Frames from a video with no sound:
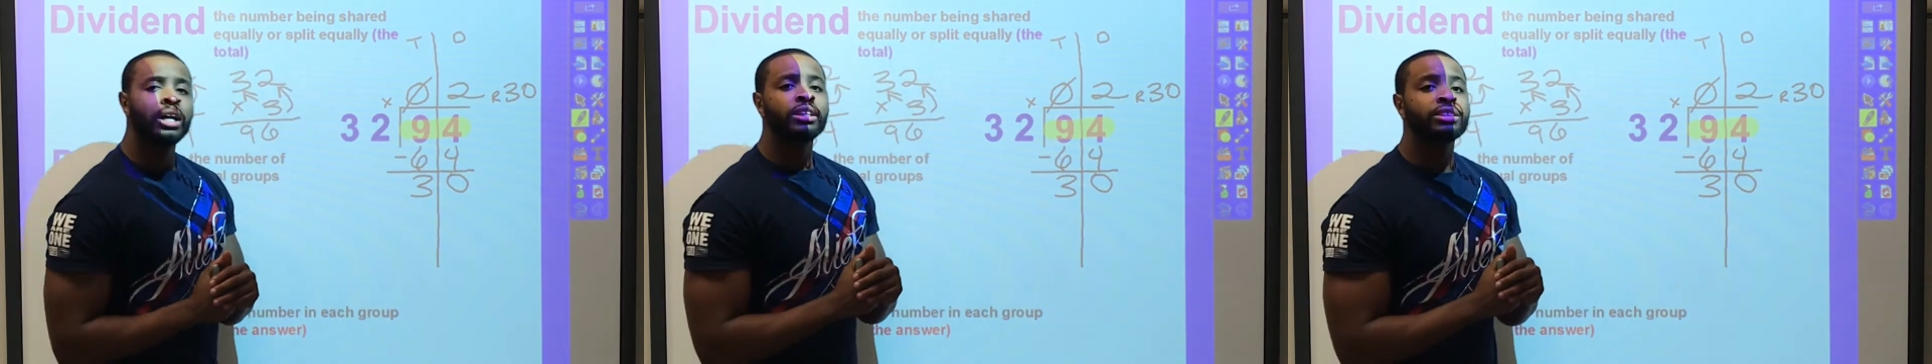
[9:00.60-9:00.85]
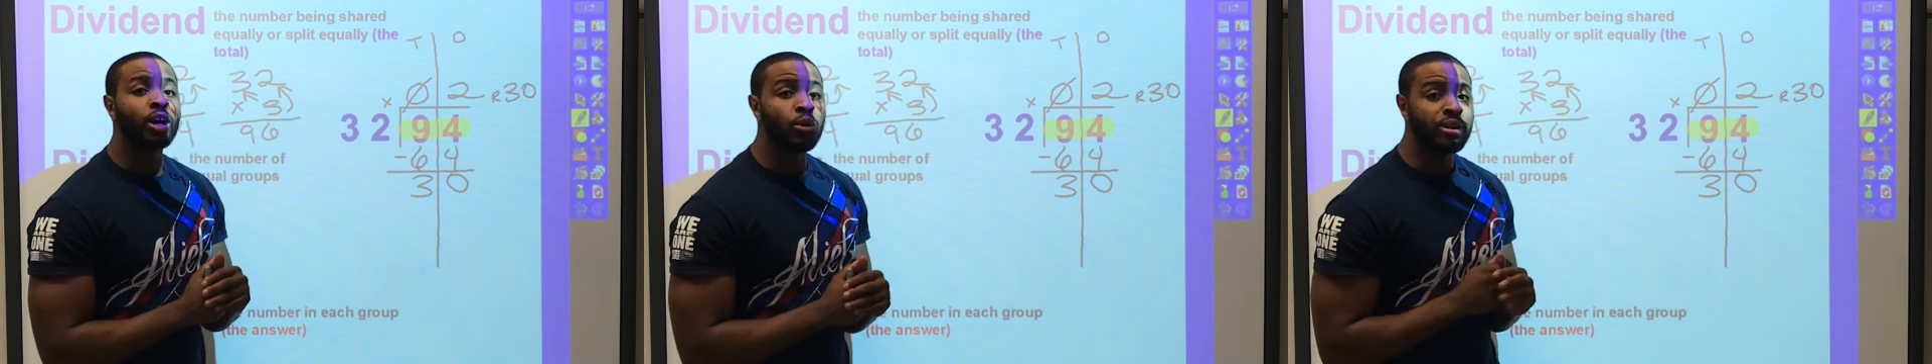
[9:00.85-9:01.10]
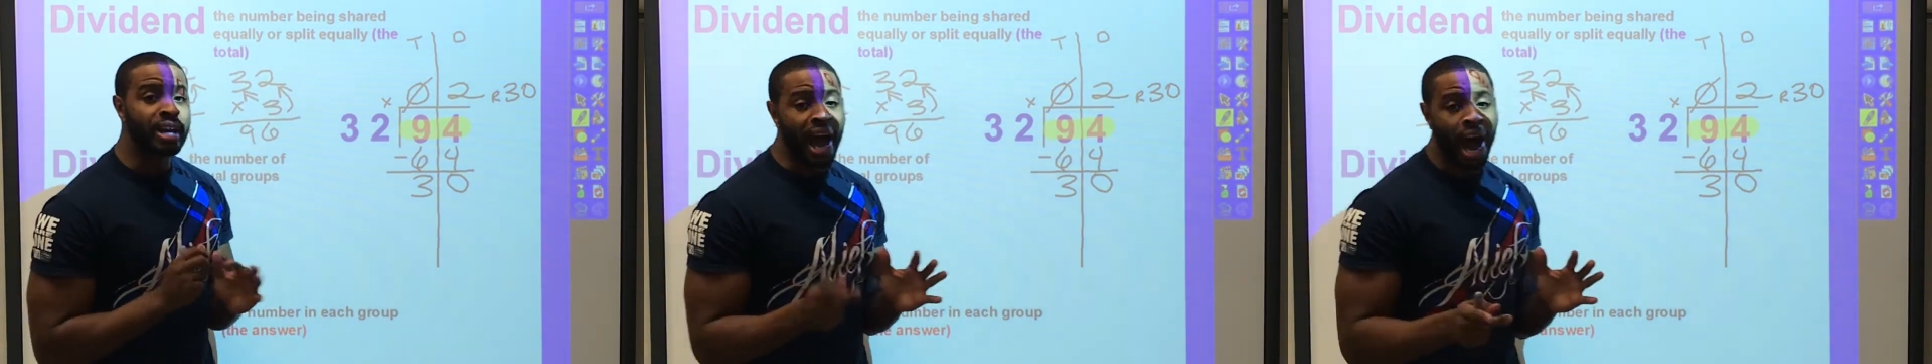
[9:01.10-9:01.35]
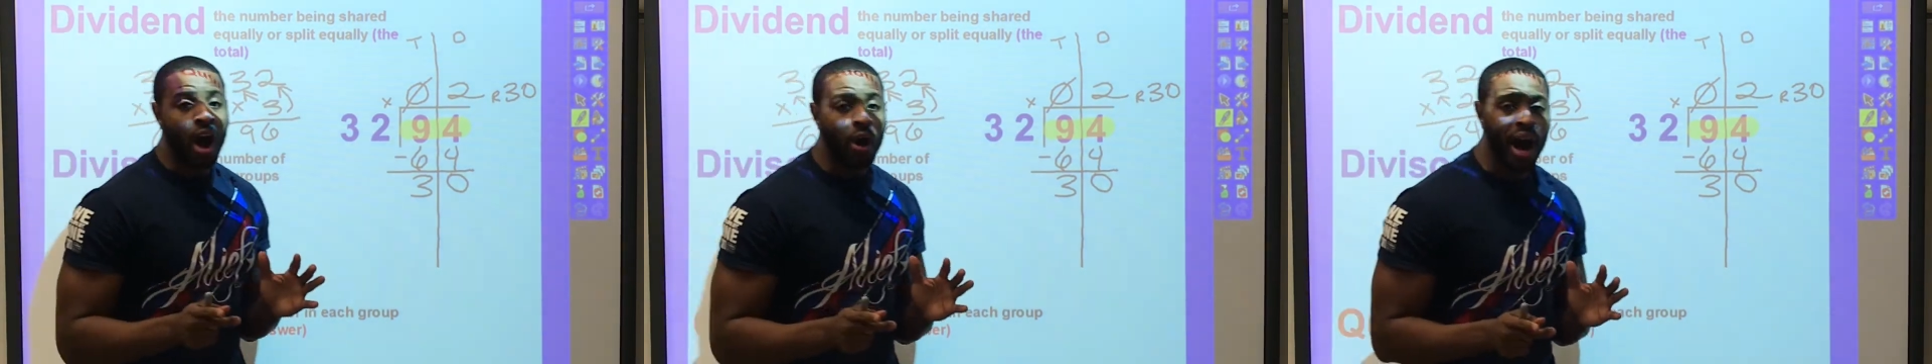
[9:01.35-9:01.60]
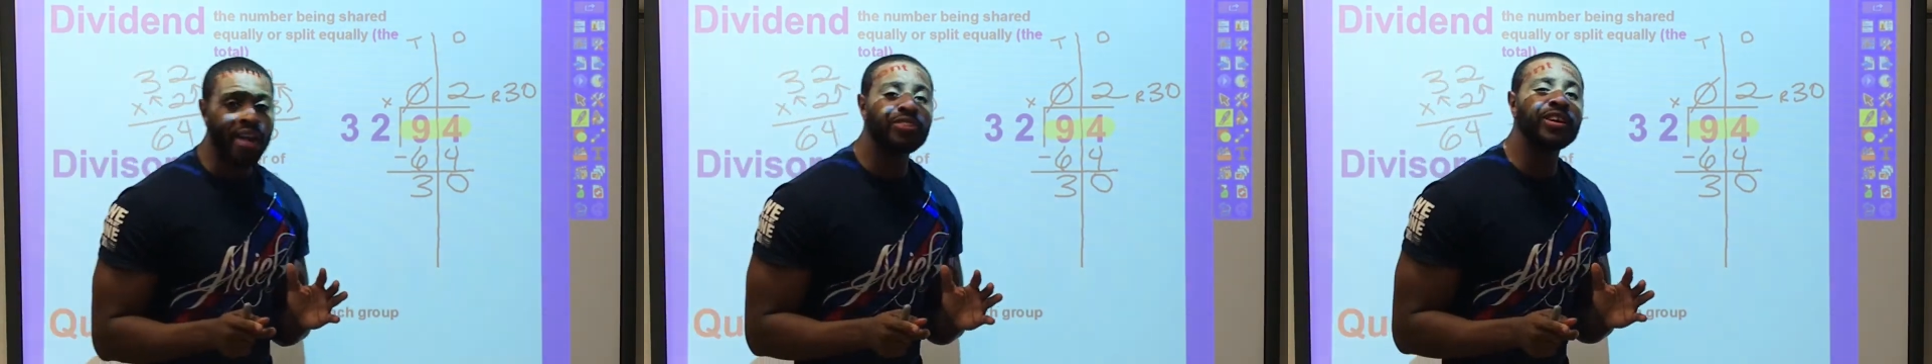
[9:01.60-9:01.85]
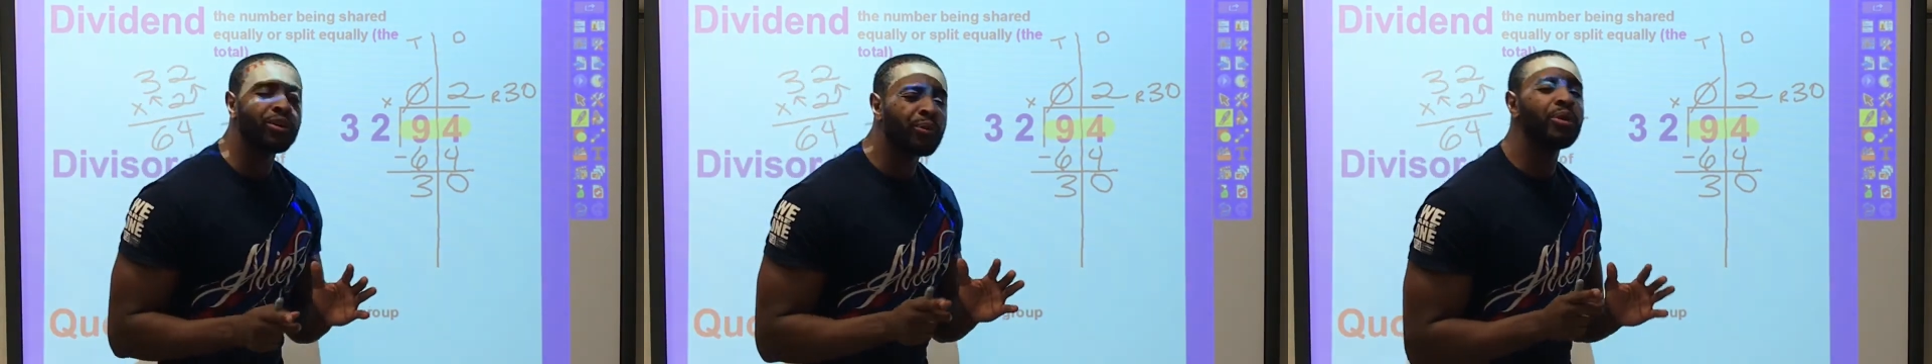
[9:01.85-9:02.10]
So now, I
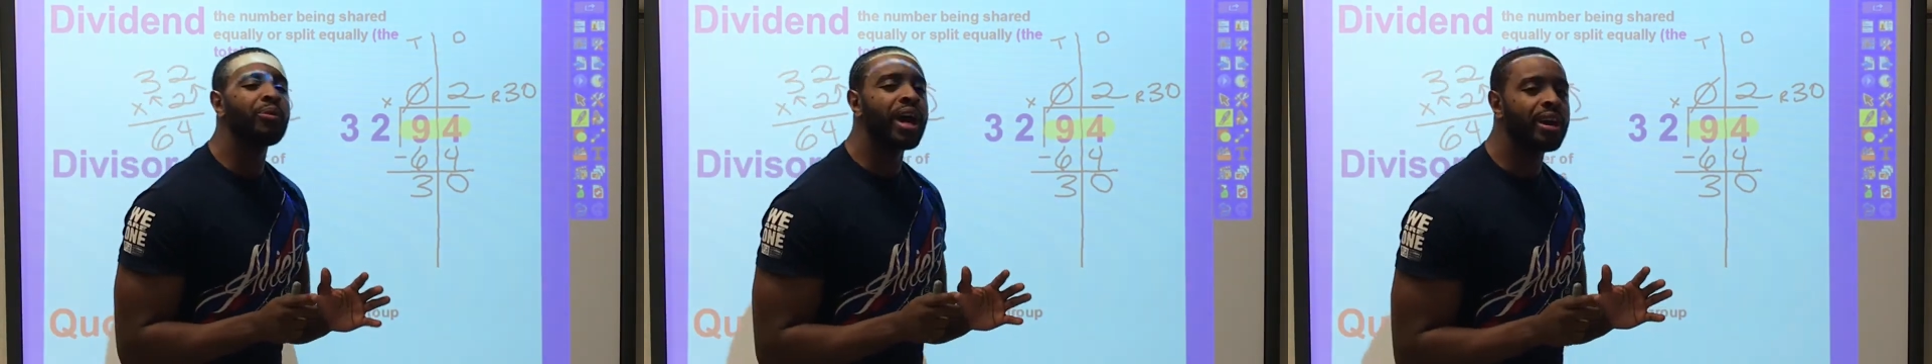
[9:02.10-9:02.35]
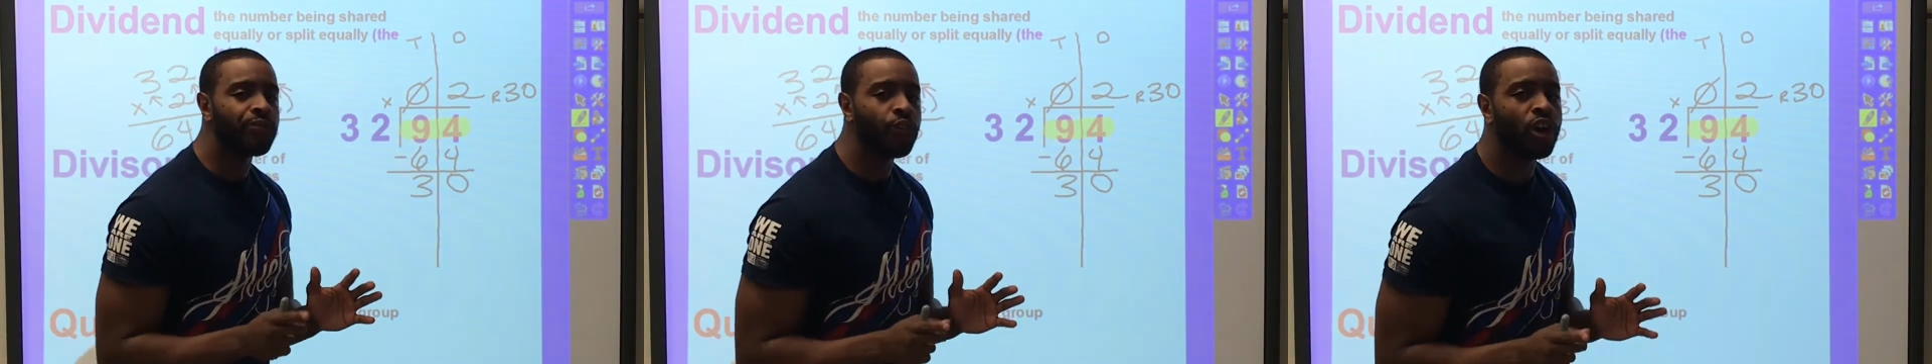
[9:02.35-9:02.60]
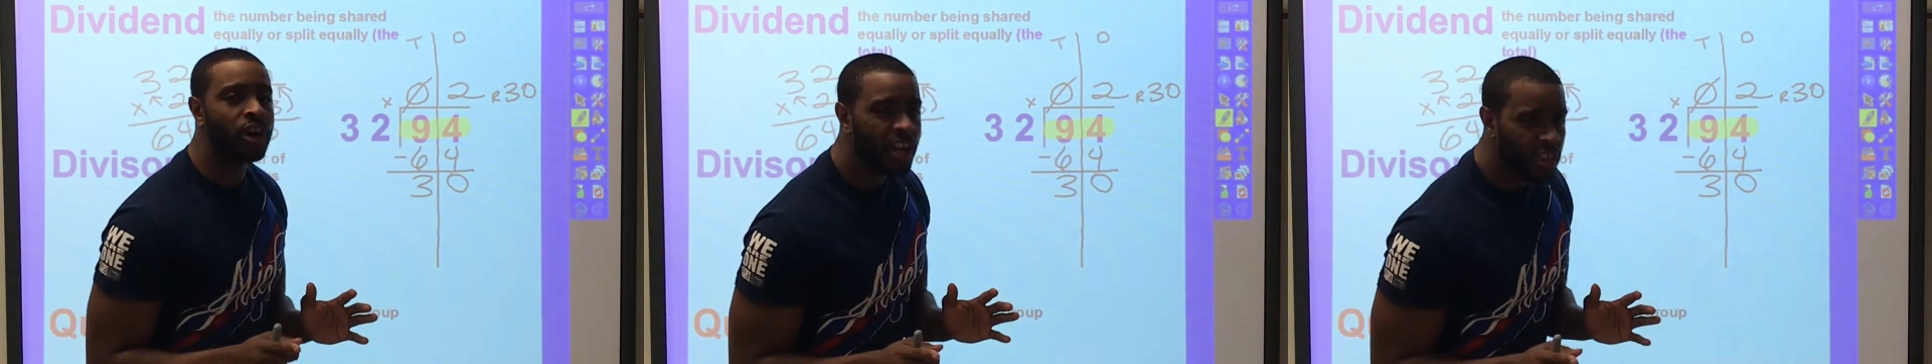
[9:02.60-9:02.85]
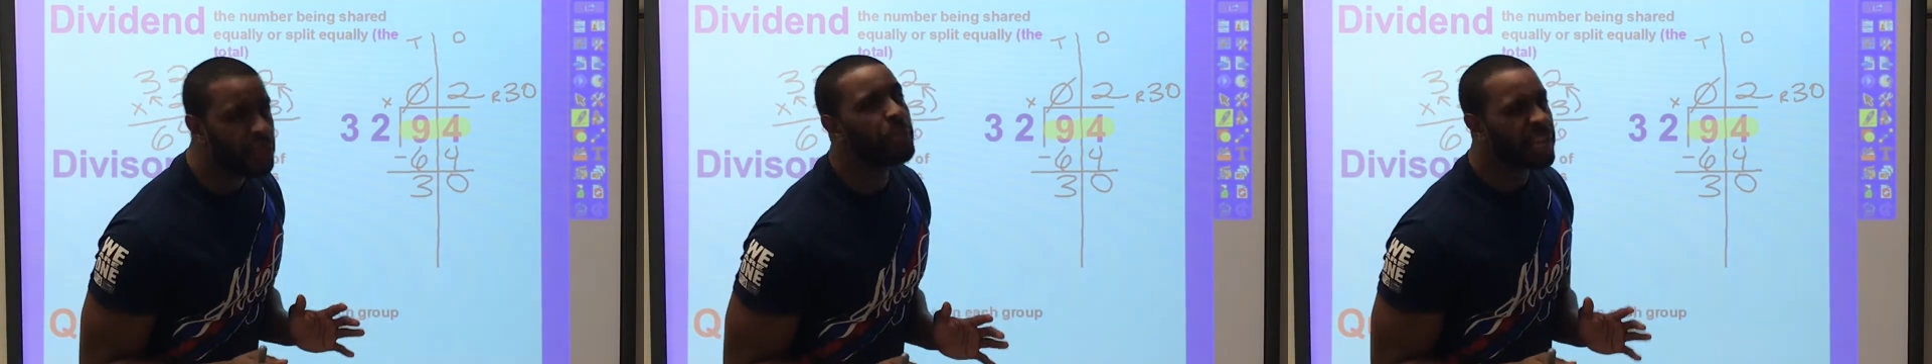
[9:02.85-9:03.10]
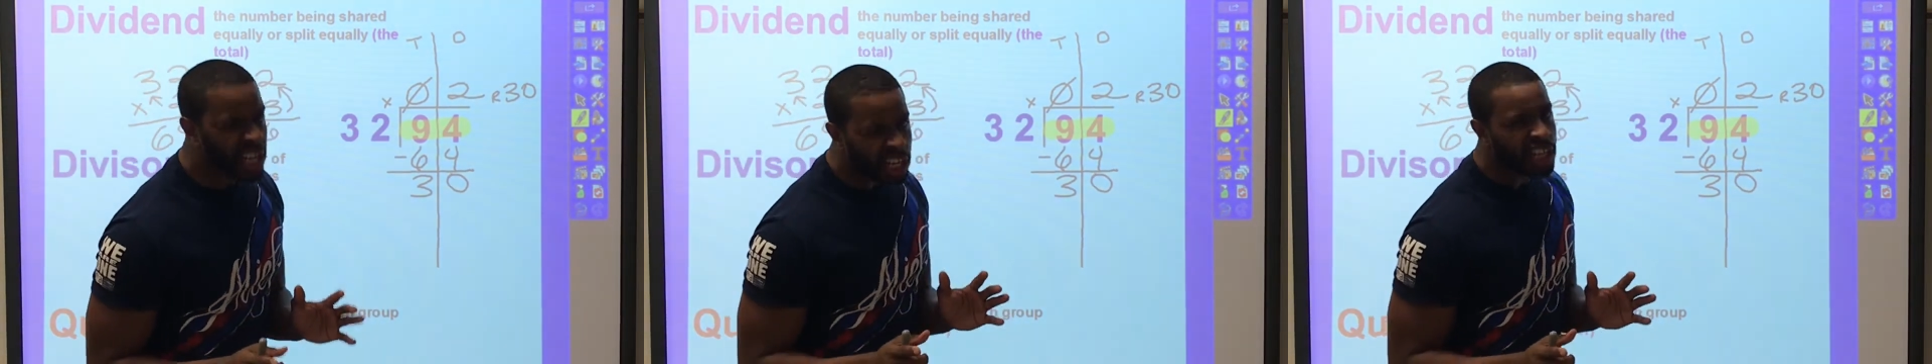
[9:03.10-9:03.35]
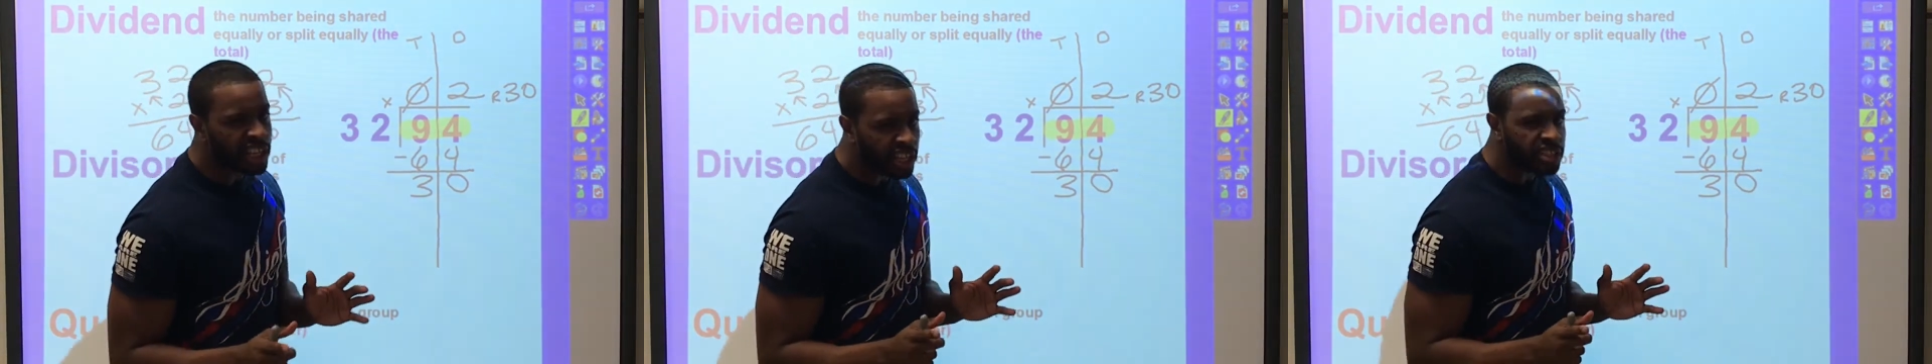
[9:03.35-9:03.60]
think we're ready for the big
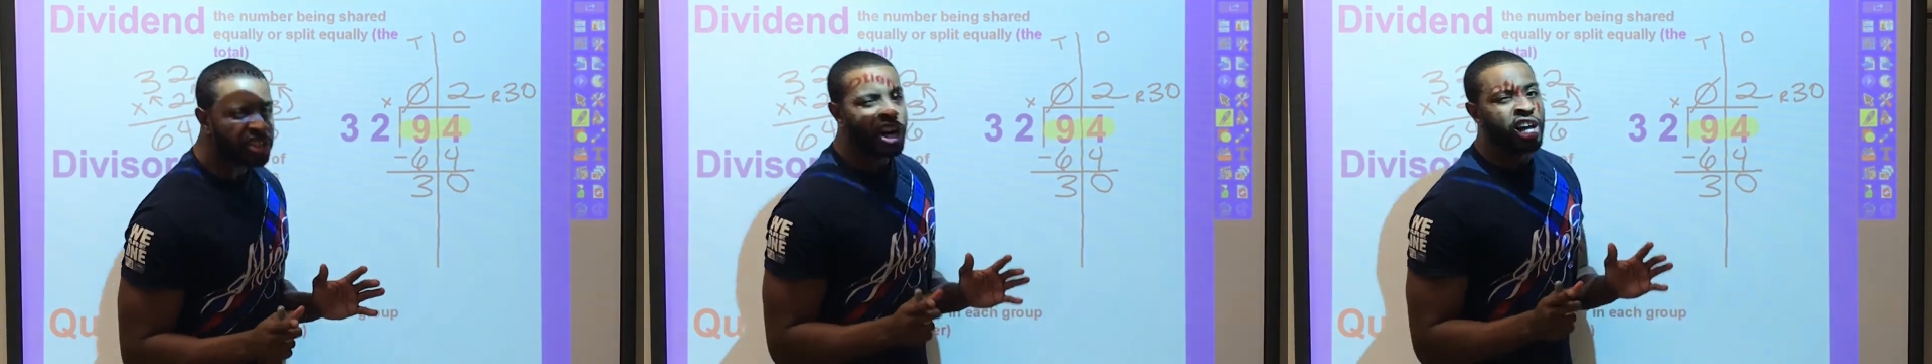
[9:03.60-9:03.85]
leagues.